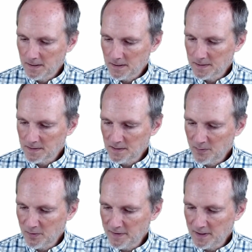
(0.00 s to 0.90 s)
is the
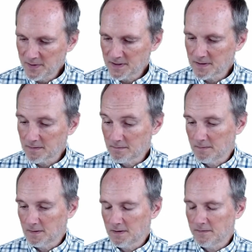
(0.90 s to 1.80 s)
number of elements
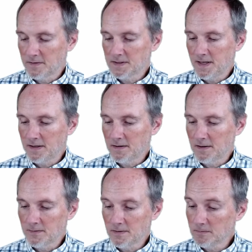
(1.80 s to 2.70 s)
of the set
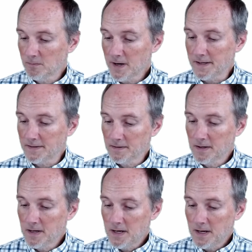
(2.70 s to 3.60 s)
on the right.
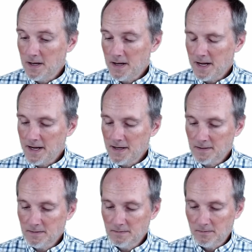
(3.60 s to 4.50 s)

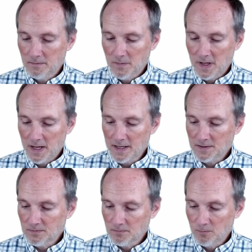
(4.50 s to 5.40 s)
And
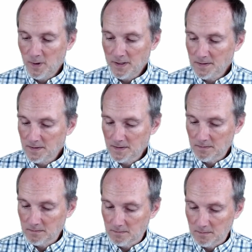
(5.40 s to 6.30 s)
x wins
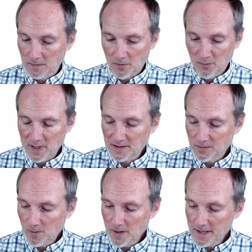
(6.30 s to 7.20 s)
or beats
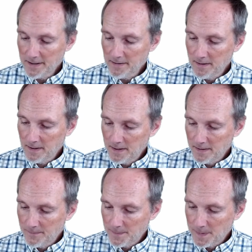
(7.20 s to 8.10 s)
y
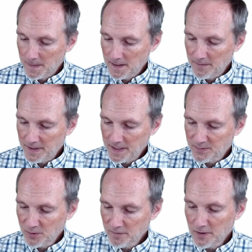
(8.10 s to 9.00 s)
if it has
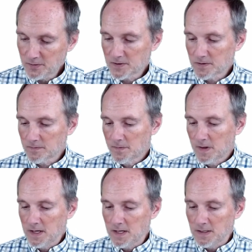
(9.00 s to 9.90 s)
more votes.
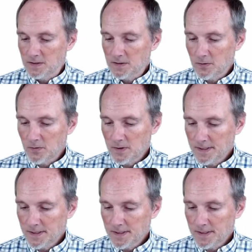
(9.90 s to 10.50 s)
So,